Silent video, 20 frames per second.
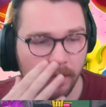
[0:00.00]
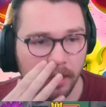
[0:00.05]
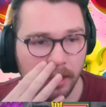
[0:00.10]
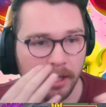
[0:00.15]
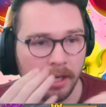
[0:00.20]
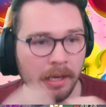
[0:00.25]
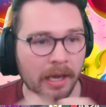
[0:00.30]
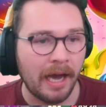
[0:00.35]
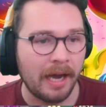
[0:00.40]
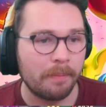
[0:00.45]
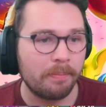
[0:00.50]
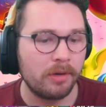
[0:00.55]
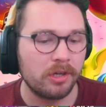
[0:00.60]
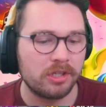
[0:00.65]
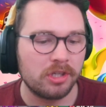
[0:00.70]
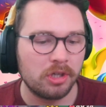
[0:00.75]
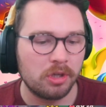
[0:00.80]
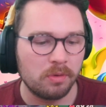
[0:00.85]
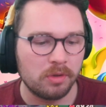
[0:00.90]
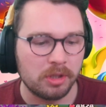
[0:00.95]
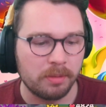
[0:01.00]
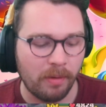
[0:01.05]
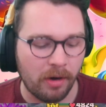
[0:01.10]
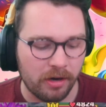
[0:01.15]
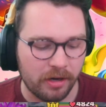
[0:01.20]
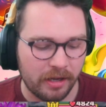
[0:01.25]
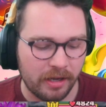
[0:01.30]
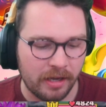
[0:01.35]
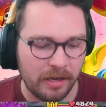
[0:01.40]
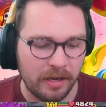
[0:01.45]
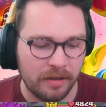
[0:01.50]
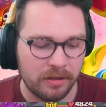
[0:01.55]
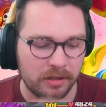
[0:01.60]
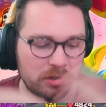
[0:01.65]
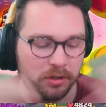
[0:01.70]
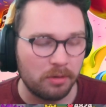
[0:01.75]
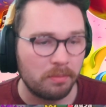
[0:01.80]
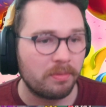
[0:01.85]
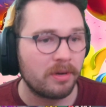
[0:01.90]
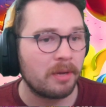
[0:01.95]
he had to push into a Sparky, and this
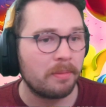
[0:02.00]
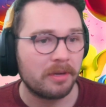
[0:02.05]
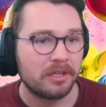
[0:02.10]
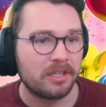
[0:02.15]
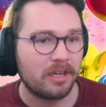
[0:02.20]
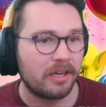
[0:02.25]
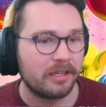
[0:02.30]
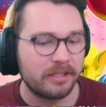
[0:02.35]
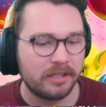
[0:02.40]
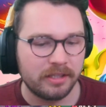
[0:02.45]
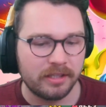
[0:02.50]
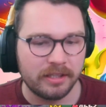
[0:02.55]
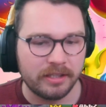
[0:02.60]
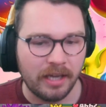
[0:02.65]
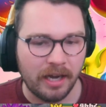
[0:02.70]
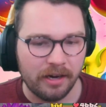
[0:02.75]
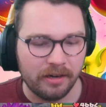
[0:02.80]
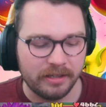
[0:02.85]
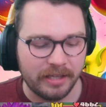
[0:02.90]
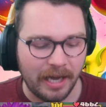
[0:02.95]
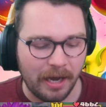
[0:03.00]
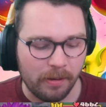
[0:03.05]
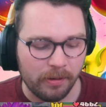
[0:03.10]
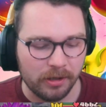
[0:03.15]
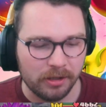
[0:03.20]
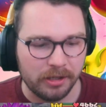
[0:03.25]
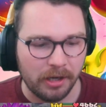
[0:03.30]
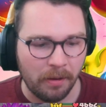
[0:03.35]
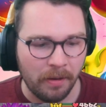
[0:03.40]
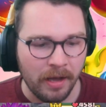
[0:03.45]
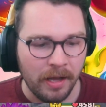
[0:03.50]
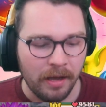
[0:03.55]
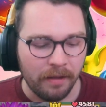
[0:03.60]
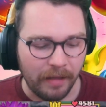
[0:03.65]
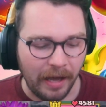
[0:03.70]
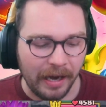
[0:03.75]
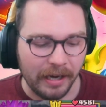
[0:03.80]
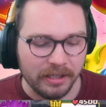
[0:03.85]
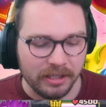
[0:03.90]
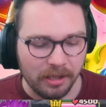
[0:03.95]
dude pretty much lost his entire tower. So
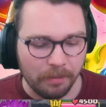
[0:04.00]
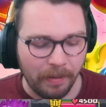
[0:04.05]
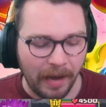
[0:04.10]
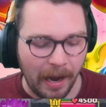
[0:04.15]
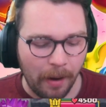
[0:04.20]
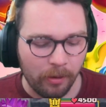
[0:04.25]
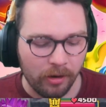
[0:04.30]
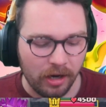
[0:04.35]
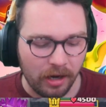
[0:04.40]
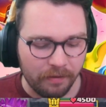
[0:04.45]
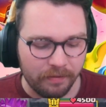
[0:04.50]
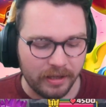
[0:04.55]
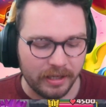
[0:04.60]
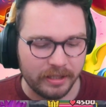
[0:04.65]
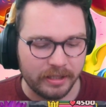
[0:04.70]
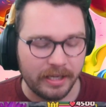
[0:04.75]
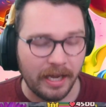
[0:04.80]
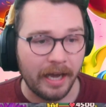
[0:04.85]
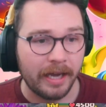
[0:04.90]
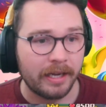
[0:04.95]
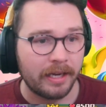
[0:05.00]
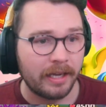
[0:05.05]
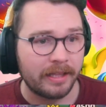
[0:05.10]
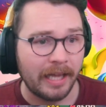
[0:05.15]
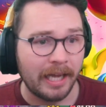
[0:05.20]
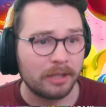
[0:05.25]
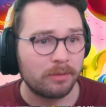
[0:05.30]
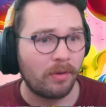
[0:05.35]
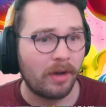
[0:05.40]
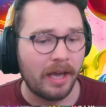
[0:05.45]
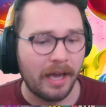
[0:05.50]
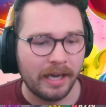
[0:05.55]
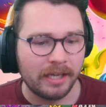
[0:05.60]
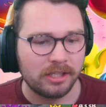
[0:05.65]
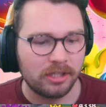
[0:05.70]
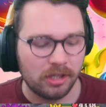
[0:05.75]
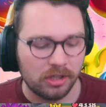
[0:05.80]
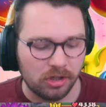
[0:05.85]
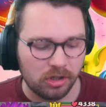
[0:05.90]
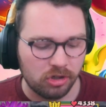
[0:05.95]
that is the power of this deck. Like, that's why it
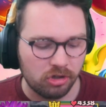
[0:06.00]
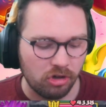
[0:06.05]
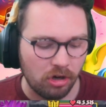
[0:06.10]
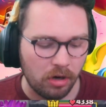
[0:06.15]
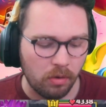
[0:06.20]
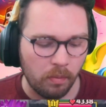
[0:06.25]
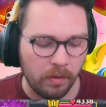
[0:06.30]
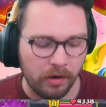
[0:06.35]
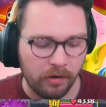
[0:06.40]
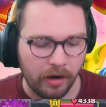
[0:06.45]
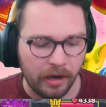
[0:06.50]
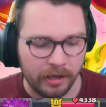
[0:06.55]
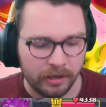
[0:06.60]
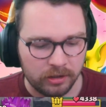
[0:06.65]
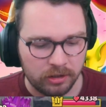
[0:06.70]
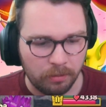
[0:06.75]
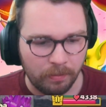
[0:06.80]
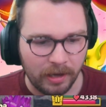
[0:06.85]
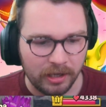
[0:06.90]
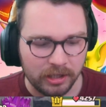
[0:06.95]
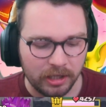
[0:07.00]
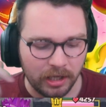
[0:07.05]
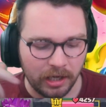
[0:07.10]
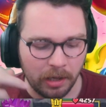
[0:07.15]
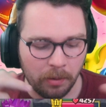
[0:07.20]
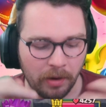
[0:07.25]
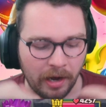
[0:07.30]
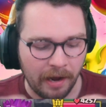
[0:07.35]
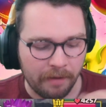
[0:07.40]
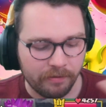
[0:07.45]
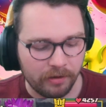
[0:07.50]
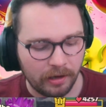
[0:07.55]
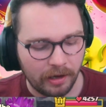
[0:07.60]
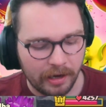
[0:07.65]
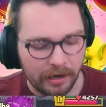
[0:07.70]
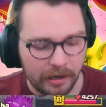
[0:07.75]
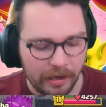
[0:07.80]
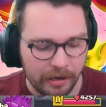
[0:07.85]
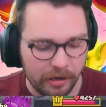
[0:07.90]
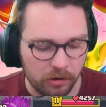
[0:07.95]
has such a strong win rate. So basically, whatever
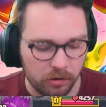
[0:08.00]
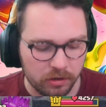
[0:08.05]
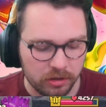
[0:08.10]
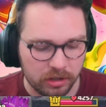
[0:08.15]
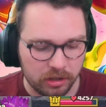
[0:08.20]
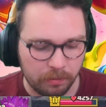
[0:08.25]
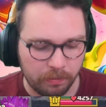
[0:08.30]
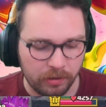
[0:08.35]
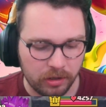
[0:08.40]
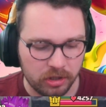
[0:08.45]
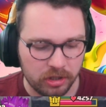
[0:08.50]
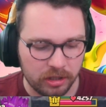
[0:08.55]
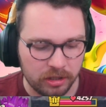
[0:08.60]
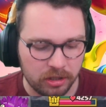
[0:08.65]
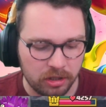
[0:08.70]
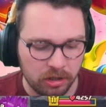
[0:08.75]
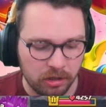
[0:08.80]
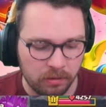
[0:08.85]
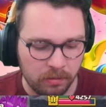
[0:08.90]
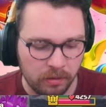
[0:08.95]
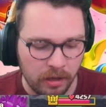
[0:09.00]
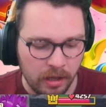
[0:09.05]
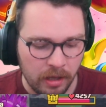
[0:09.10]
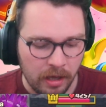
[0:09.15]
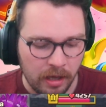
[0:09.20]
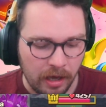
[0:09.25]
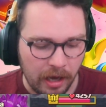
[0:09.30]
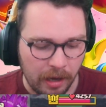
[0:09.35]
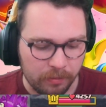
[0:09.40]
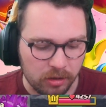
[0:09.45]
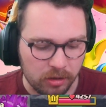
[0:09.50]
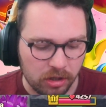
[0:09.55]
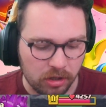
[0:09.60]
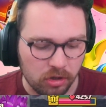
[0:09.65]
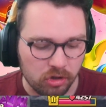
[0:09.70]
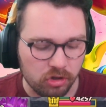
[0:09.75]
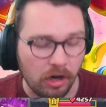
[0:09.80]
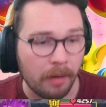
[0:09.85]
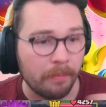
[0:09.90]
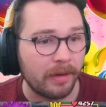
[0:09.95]
lane he goes to push into, I'm just going
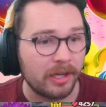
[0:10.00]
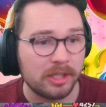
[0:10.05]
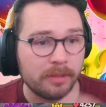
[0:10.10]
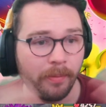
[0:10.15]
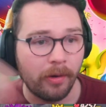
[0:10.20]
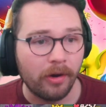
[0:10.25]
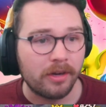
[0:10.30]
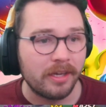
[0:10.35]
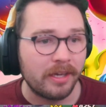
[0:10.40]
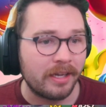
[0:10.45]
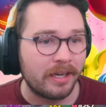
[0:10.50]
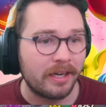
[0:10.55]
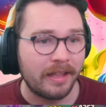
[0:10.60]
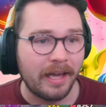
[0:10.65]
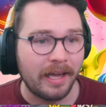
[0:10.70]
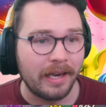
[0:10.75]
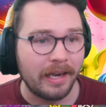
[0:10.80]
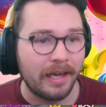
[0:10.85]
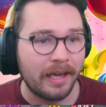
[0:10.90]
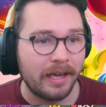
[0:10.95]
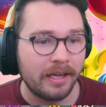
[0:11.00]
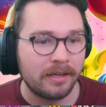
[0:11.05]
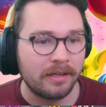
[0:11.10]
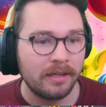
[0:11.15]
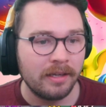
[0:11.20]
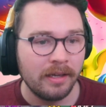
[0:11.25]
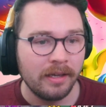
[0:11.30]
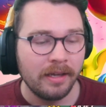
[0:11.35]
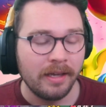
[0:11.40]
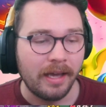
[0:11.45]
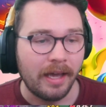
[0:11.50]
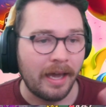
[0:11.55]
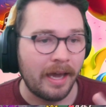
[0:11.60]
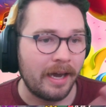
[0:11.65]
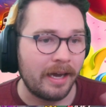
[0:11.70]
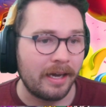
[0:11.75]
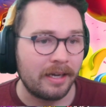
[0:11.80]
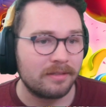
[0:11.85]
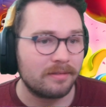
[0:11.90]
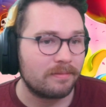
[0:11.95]
to drop my Sparky into that lane,
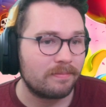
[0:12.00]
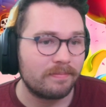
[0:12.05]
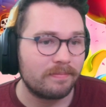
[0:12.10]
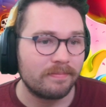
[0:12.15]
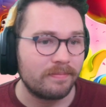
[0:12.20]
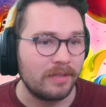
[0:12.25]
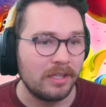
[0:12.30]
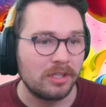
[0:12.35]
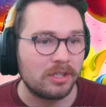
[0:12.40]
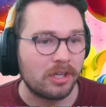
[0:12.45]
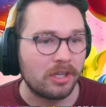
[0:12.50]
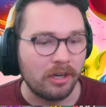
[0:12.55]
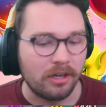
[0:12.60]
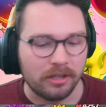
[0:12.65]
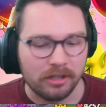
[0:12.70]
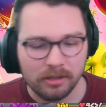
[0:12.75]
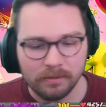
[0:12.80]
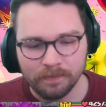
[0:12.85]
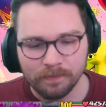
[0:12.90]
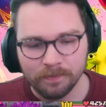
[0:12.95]
and he's cooked.